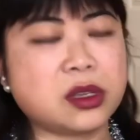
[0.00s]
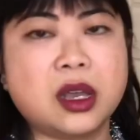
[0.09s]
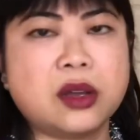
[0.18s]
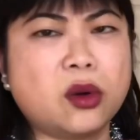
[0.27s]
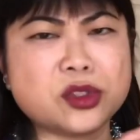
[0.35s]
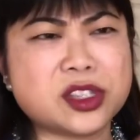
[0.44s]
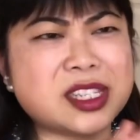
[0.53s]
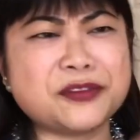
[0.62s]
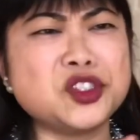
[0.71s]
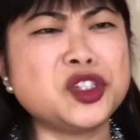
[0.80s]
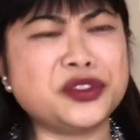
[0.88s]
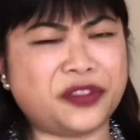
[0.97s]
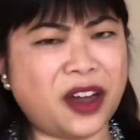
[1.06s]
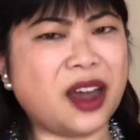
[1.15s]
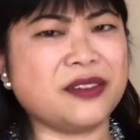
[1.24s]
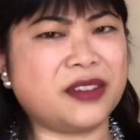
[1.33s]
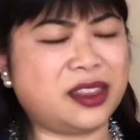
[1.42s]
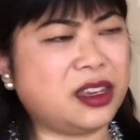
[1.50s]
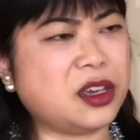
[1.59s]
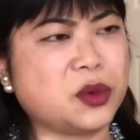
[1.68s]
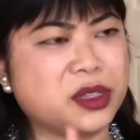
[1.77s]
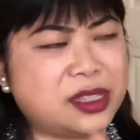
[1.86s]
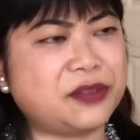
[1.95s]
or £725, I think it
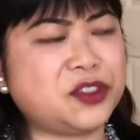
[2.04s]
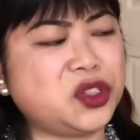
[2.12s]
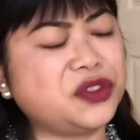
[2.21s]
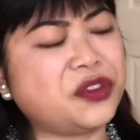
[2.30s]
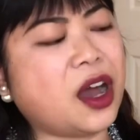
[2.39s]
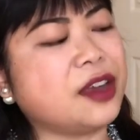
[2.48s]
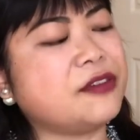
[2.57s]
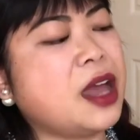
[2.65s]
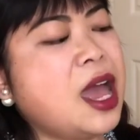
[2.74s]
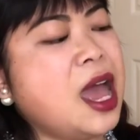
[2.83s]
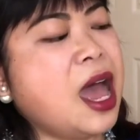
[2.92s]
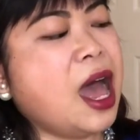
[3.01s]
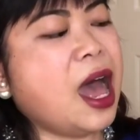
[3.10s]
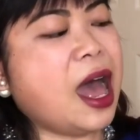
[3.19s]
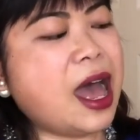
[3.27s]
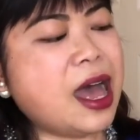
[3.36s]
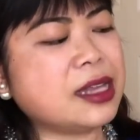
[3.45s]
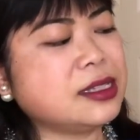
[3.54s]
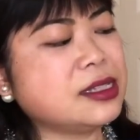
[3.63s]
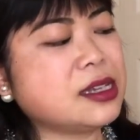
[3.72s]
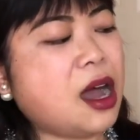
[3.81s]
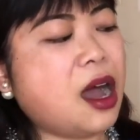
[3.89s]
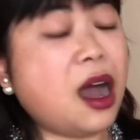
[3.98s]
was £725, and
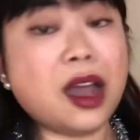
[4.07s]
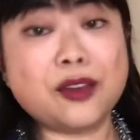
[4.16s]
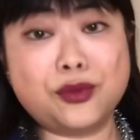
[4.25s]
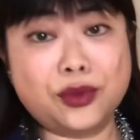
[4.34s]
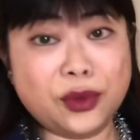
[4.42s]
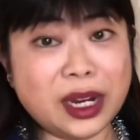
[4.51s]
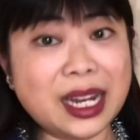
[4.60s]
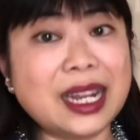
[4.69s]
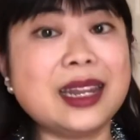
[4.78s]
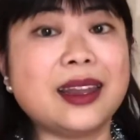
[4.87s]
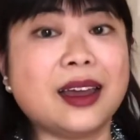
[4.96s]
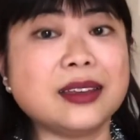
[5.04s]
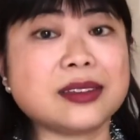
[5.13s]
I really liked